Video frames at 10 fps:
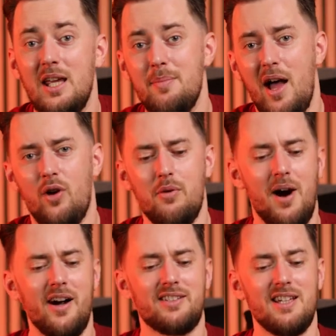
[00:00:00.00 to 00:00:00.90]
Email
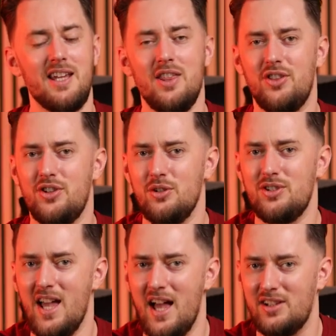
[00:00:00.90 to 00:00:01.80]
marketing
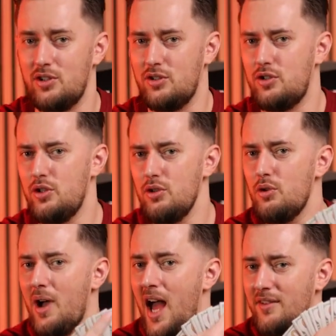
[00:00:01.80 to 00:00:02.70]
enthusiasts, do
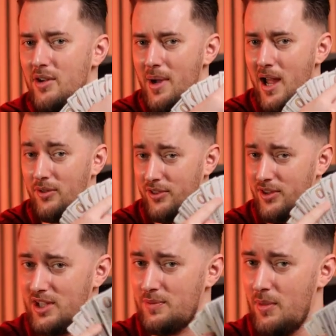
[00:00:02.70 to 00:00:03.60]
you have about
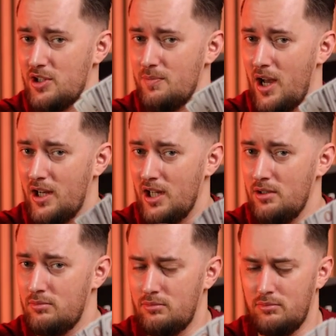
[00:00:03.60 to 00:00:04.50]
this much money